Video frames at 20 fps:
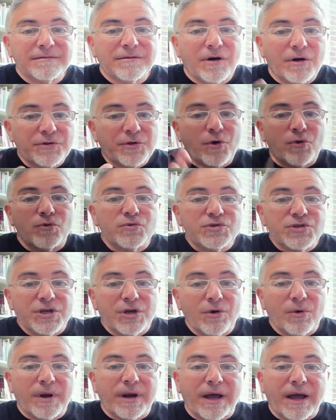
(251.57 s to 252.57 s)
although
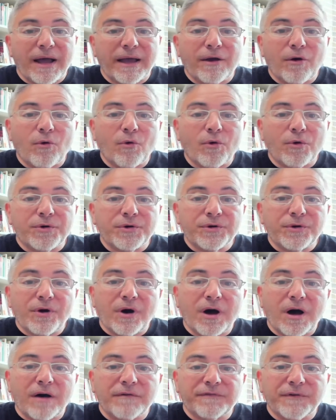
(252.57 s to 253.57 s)
Gio and I ordered
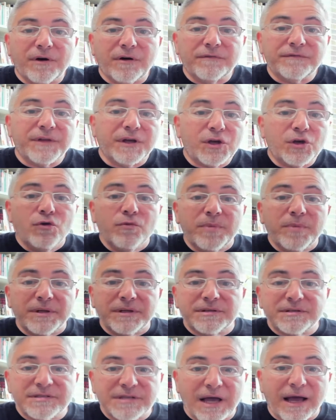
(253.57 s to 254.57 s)
off of the
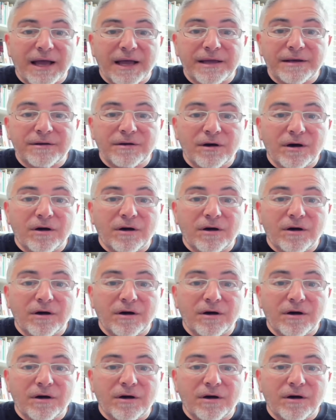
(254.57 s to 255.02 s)
Cuban side